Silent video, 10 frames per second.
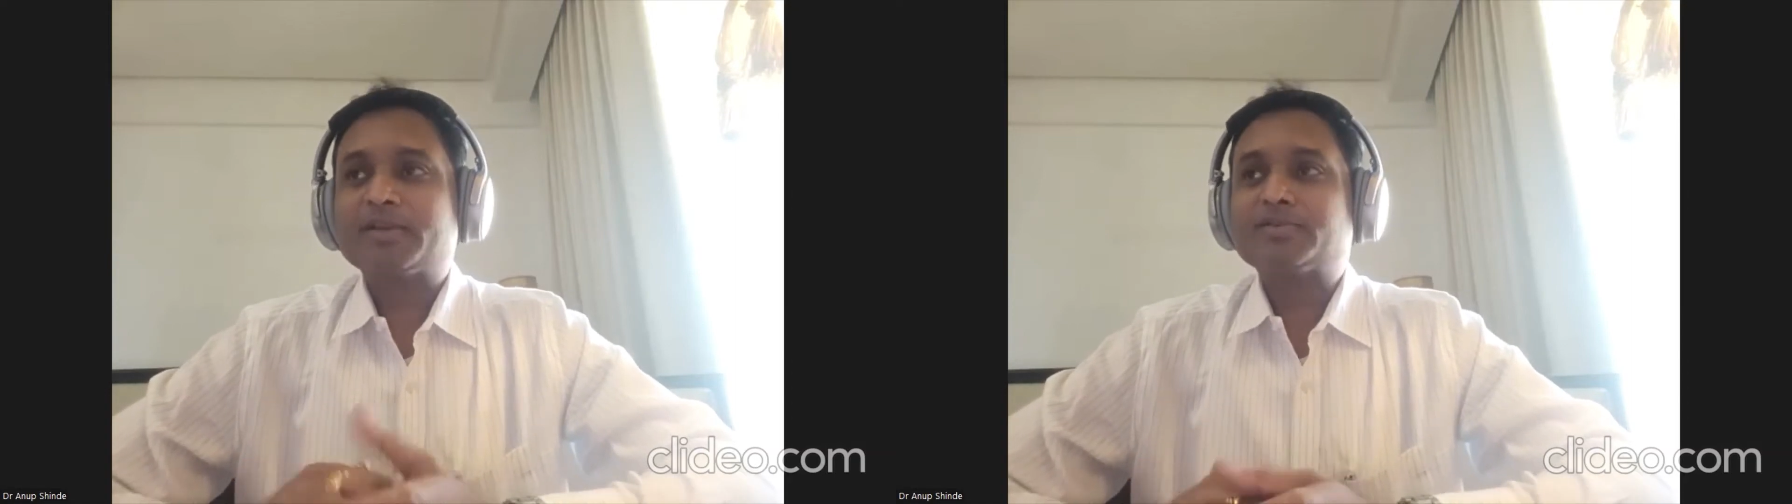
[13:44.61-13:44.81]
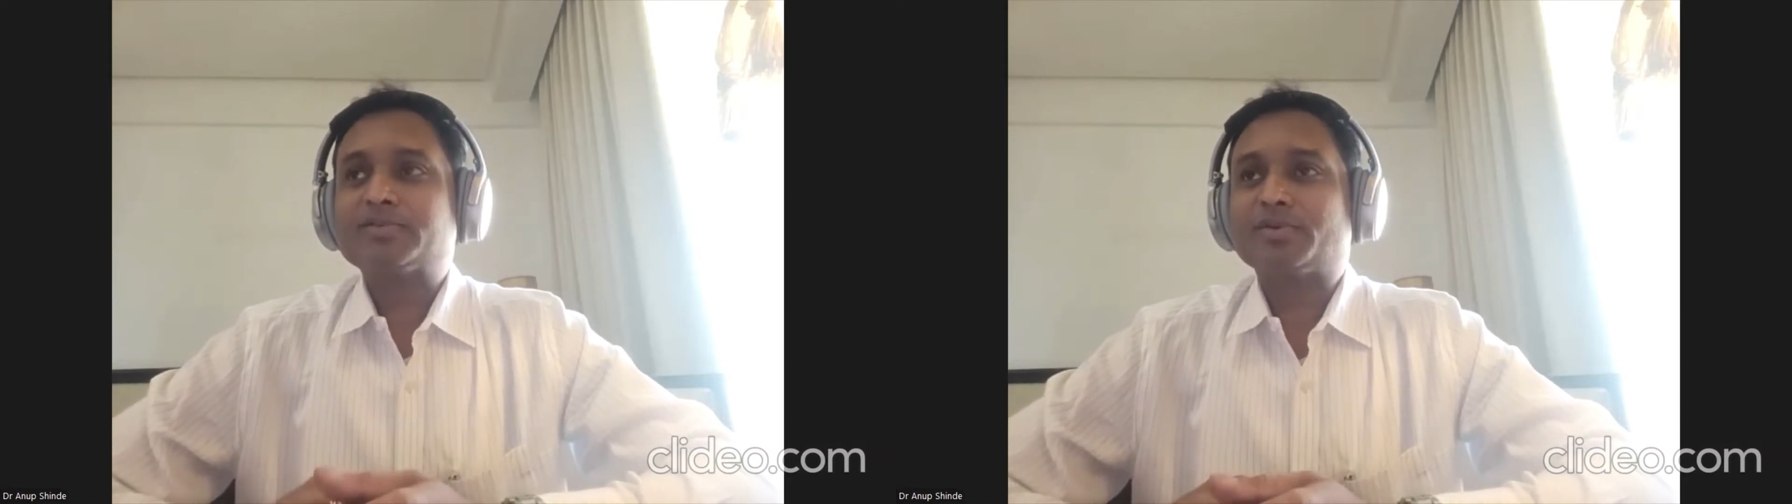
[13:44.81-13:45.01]

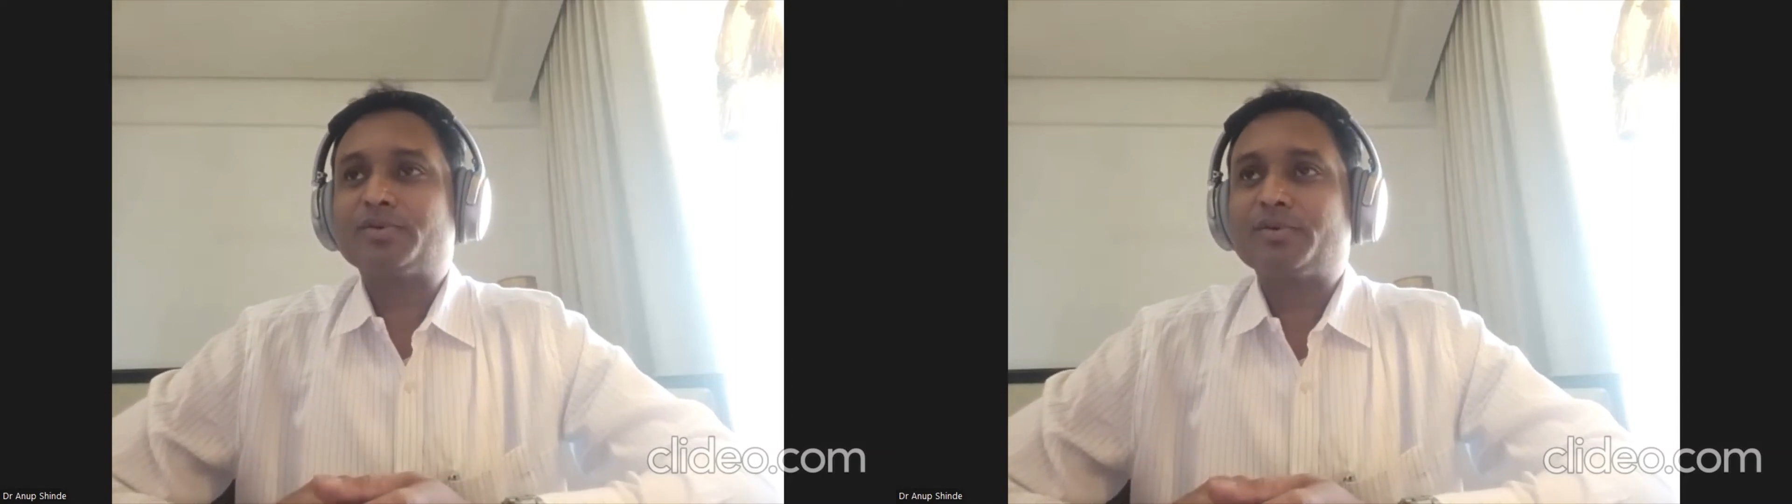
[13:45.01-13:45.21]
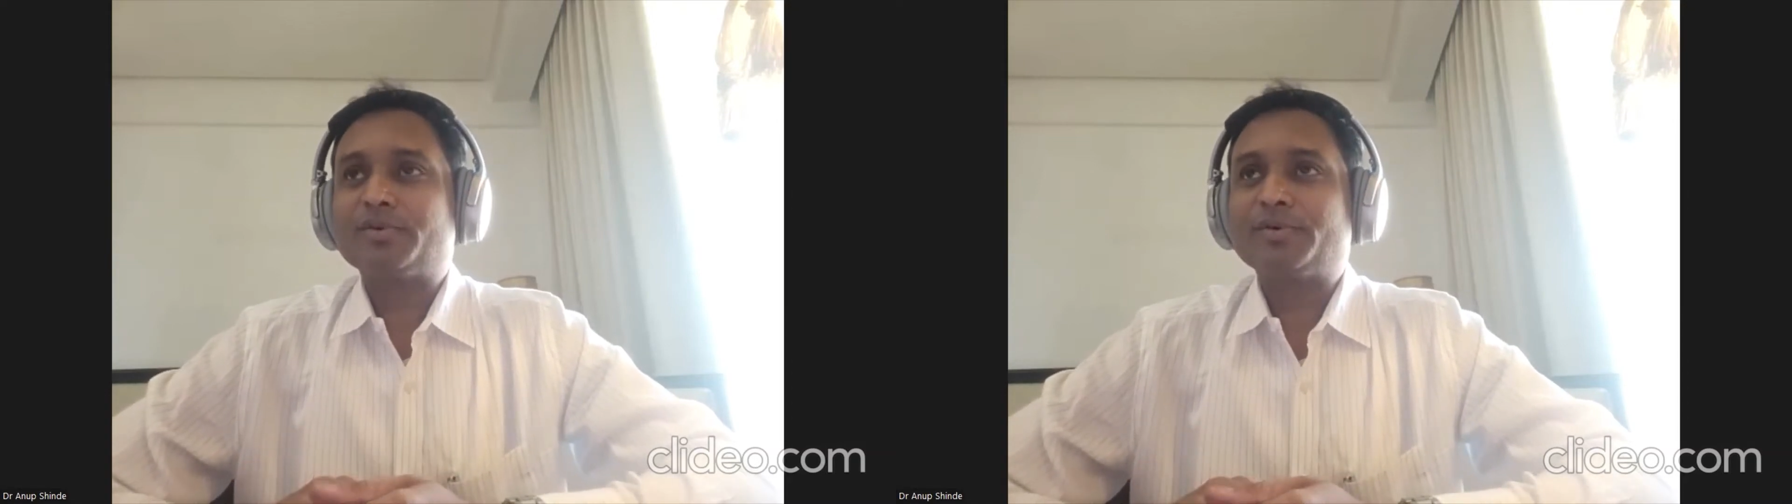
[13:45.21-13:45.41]

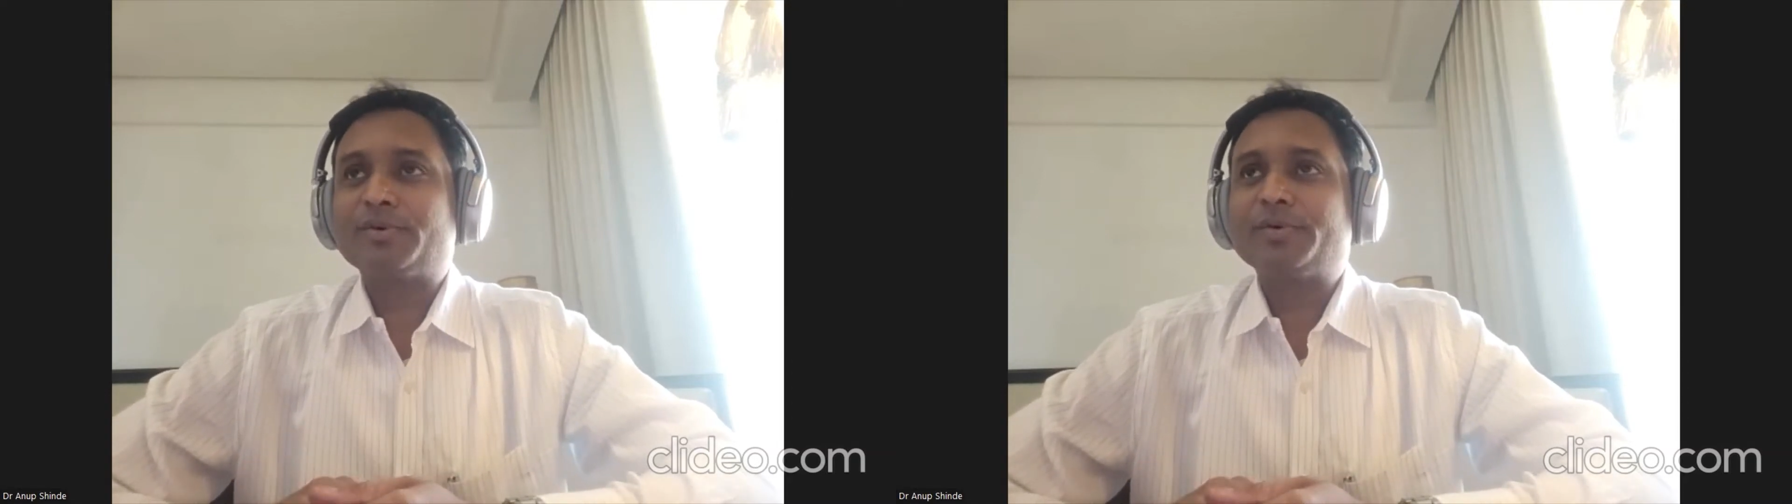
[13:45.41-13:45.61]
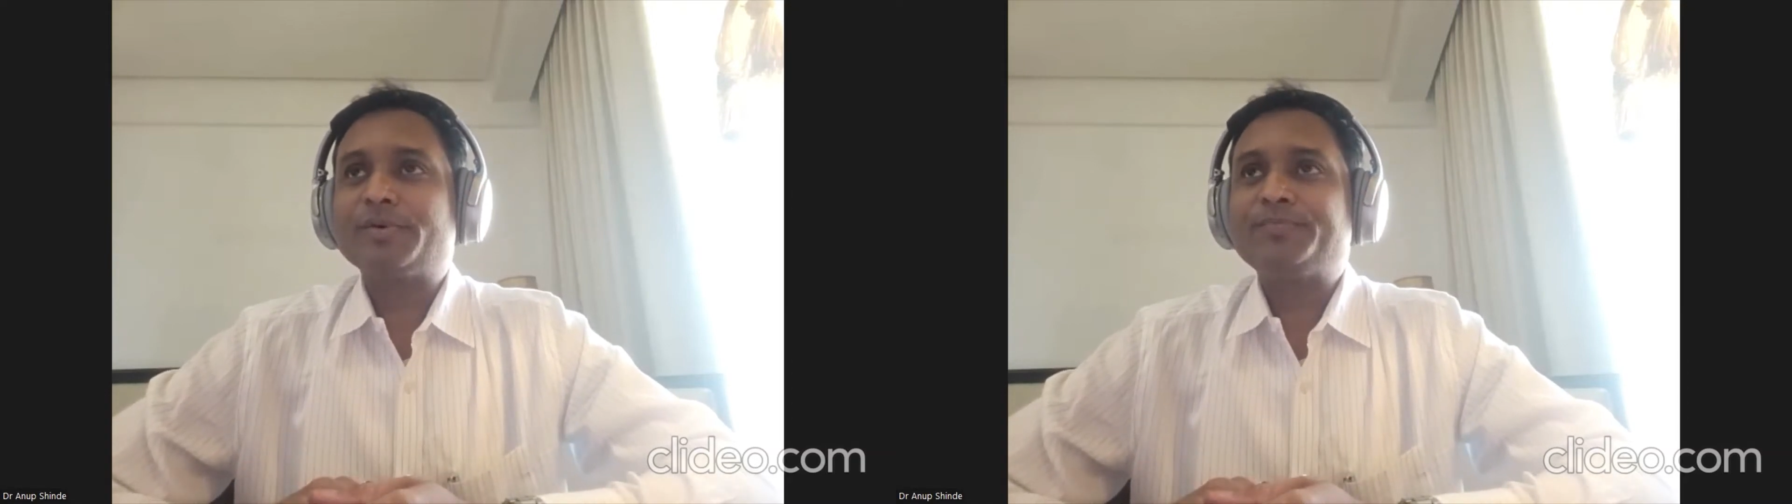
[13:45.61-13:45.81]

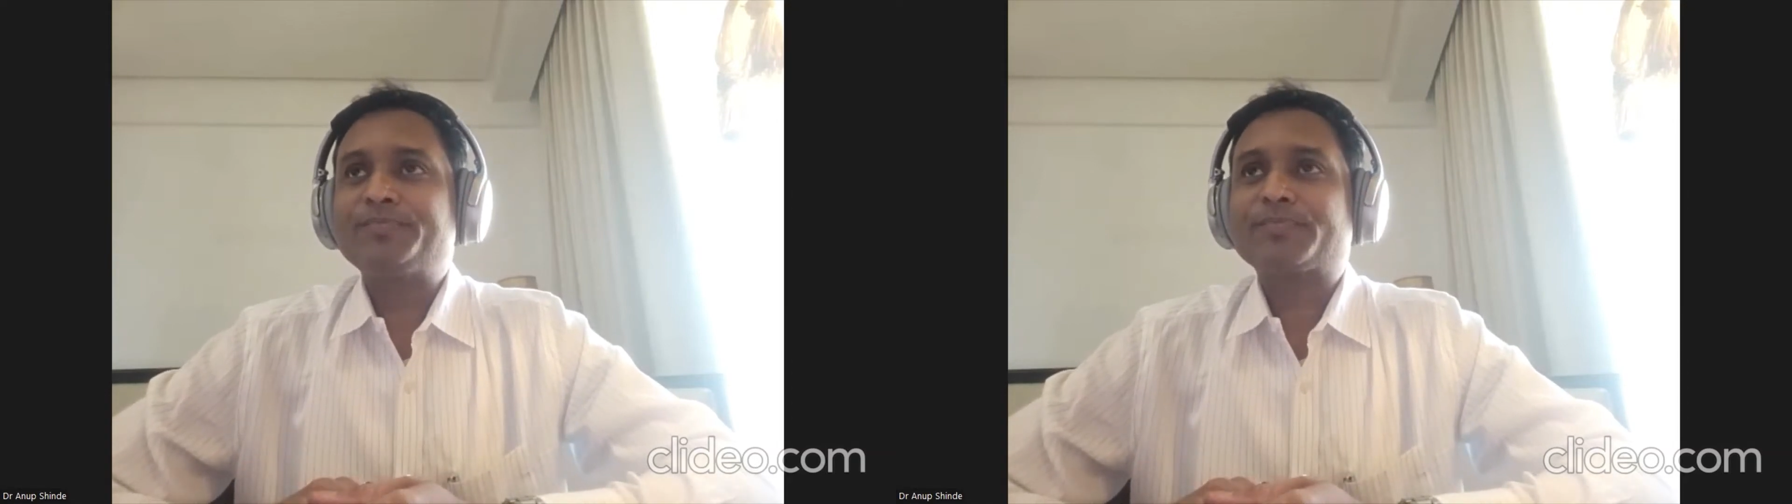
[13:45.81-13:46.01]
So,